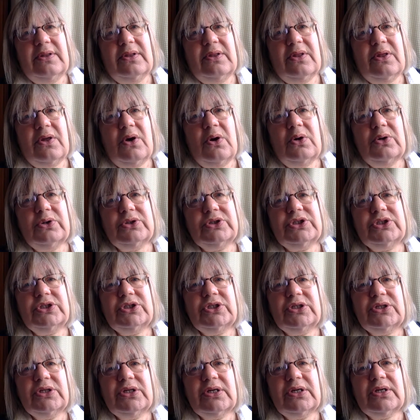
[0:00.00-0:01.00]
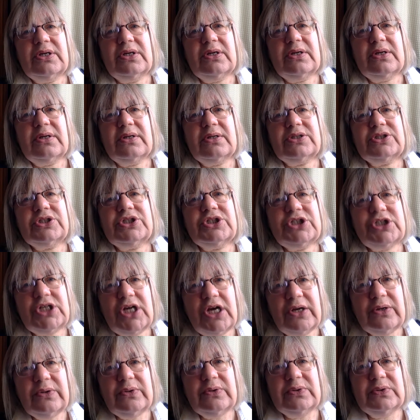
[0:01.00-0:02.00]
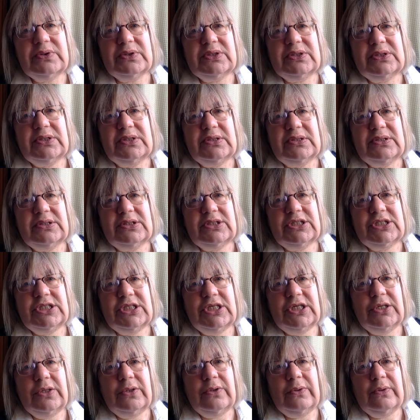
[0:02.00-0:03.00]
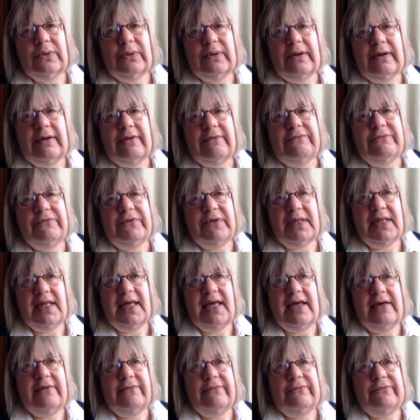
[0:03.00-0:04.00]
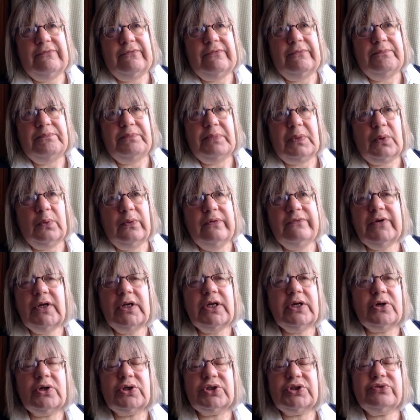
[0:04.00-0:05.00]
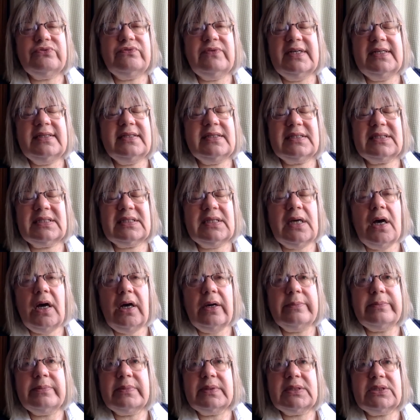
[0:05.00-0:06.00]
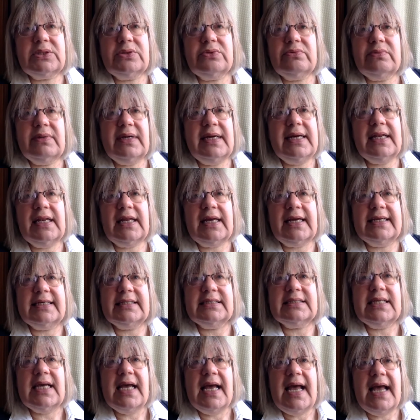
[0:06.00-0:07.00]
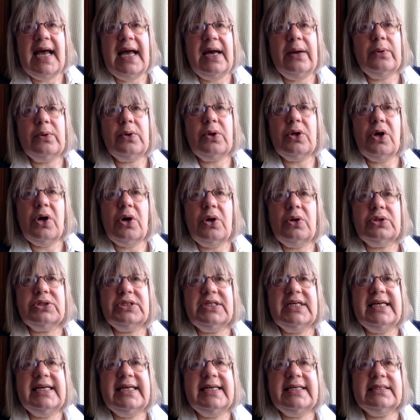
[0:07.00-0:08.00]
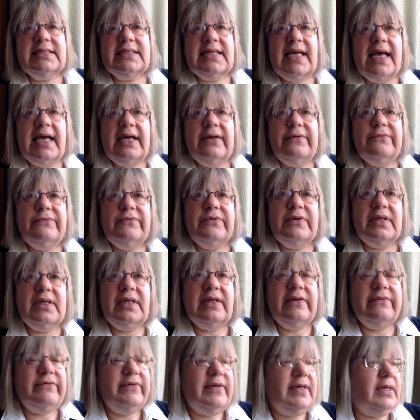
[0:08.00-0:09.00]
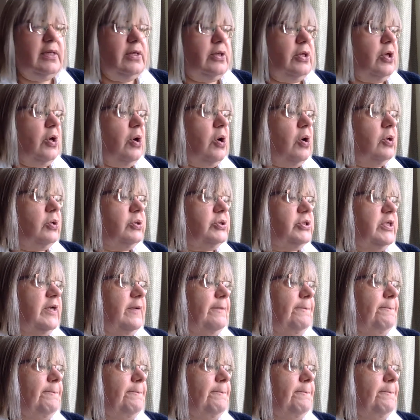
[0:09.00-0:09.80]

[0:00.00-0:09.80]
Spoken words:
God chose to forgive. We've only got to read the Psalms to realize how God is a forgiving God.